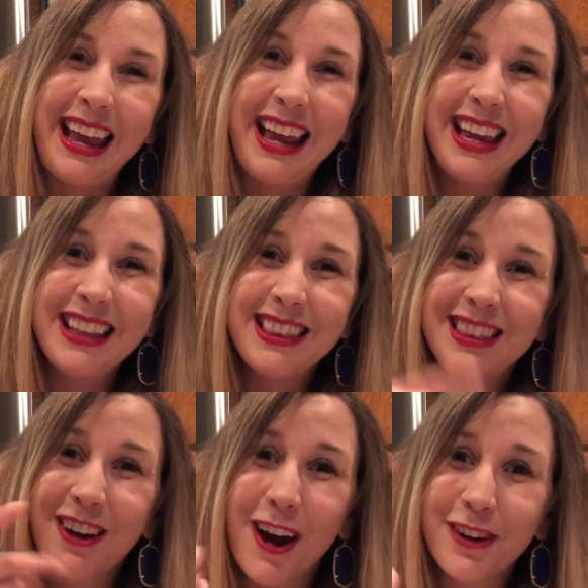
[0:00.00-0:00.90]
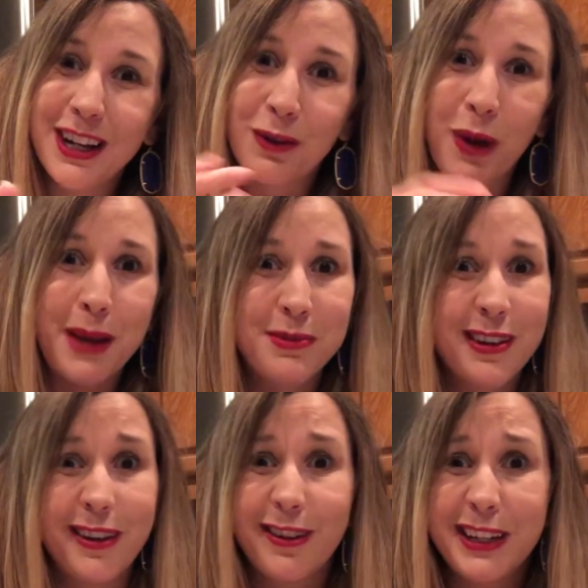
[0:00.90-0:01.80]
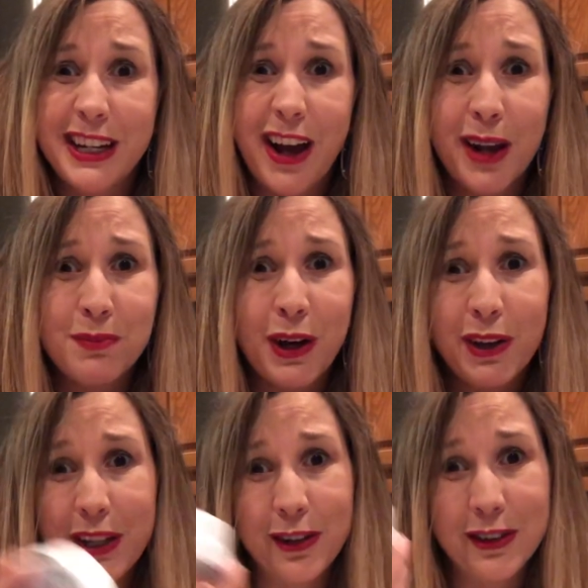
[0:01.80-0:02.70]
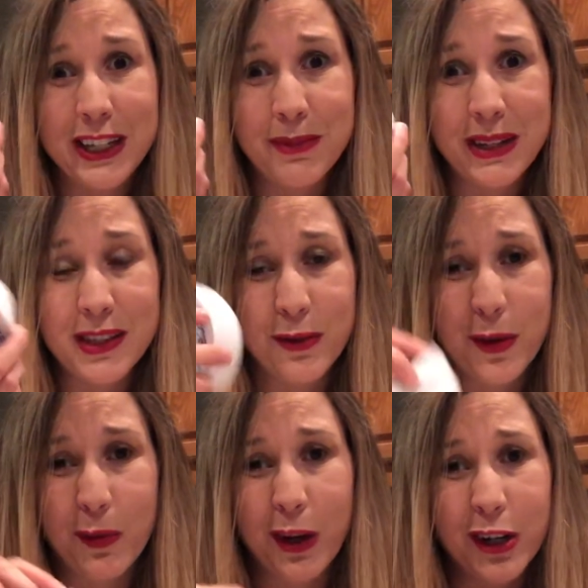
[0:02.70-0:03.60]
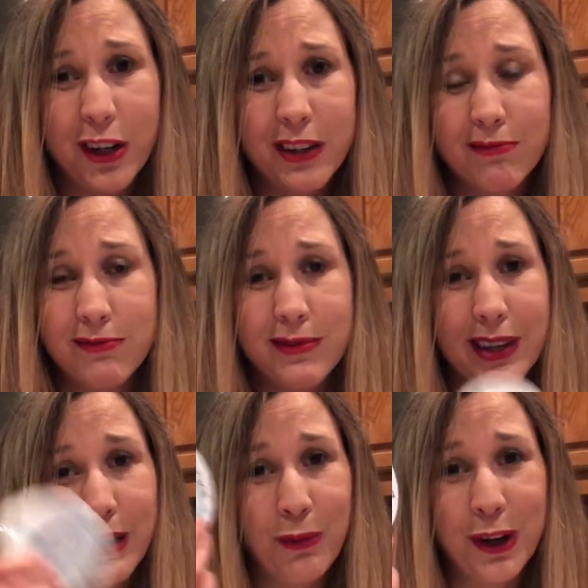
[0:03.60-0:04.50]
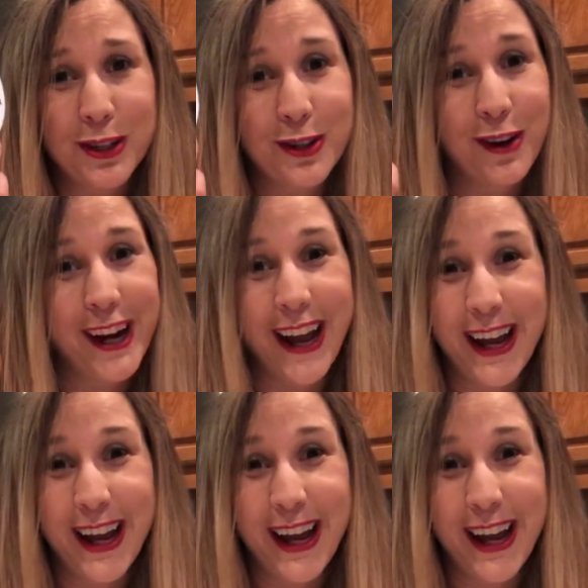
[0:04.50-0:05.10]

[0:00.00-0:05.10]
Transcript: and they're already in a wipe, so you don't need a cotton ball, you don't need to mix it with water, and it works great.